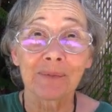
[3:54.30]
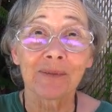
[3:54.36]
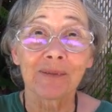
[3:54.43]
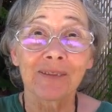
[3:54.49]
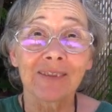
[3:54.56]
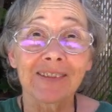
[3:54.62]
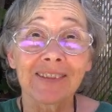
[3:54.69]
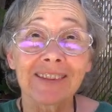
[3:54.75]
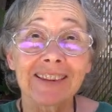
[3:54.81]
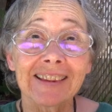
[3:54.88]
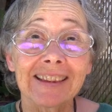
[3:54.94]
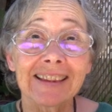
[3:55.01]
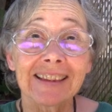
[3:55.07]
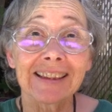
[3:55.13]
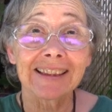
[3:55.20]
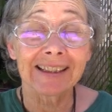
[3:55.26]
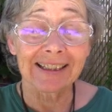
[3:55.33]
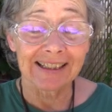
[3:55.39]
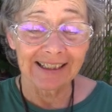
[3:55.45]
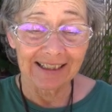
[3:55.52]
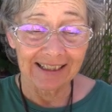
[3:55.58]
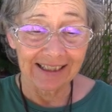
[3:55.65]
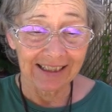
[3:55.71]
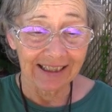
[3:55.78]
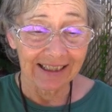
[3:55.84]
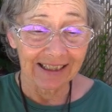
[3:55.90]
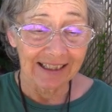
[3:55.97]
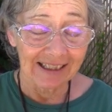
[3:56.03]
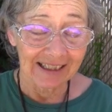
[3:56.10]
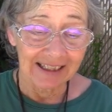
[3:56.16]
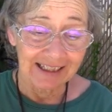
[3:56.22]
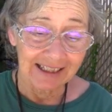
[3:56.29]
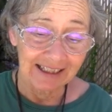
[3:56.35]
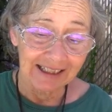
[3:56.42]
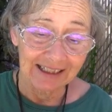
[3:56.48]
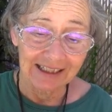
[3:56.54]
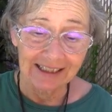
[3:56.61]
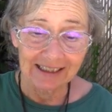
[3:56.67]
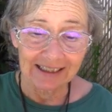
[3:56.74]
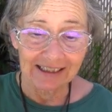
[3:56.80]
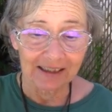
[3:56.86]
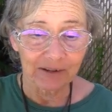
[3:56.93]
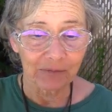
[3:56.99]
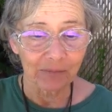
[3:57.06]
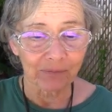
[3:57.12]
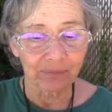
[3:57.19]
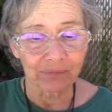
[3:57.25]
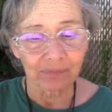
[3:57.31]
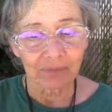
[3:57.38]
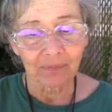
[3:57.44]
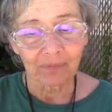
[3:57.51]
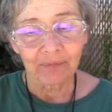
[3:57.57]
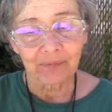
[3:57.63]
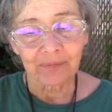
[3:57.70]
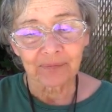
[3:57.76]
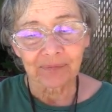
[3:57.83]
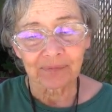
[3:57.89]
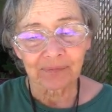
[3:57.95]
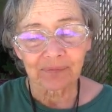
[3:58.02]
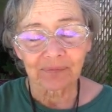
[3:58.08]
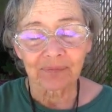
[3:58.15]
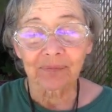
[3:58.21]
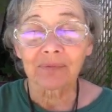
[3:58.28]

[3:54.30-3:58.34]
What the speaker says: No one is speaking in this clip.